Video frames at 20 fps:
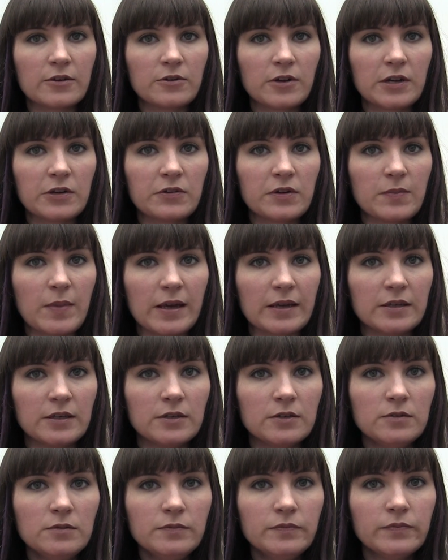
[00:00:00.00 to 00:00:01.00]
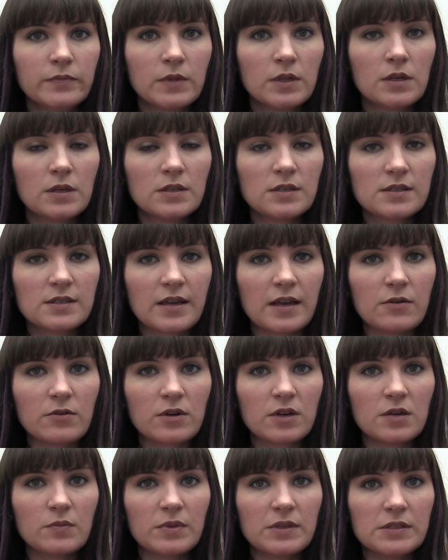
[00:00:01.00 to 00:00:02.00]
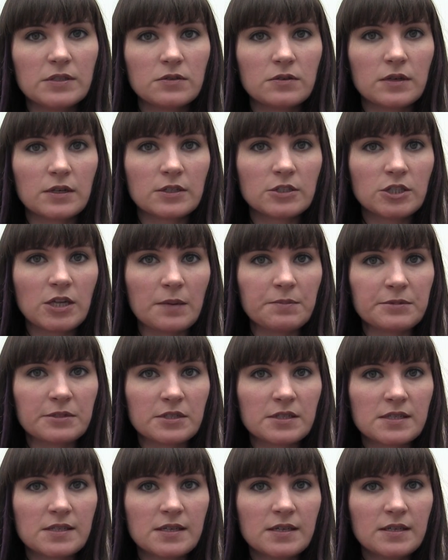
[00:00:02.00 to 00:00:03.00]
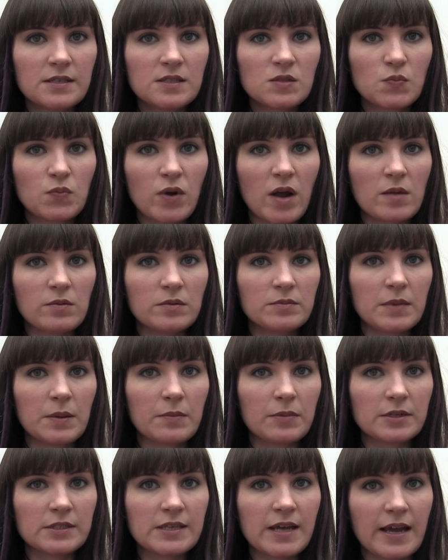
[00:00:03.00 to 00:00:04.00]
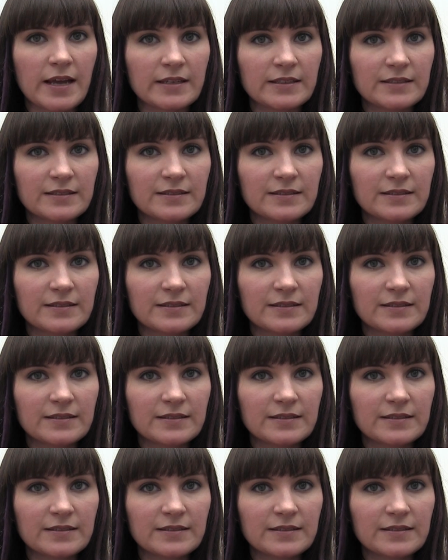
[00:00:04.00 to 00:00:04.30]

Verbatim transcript: Gregory Mankiw. Today we're going to be doing Chapter 6, Problem Number 10.